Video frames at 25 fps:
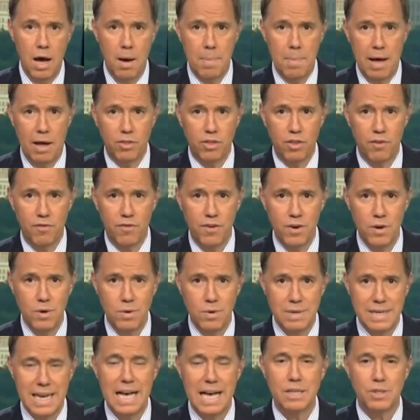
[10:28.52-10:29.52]
Nothing. Ah,
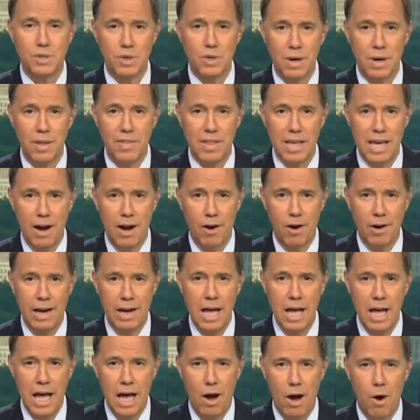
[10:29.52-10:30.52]
I'm sorry.
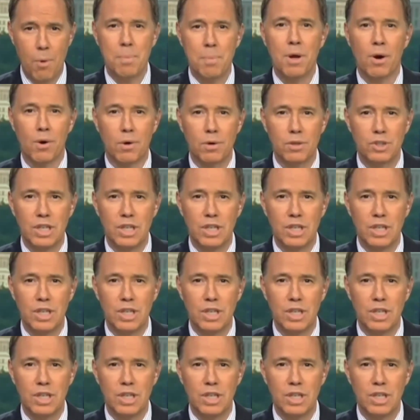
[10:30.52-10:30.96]
And we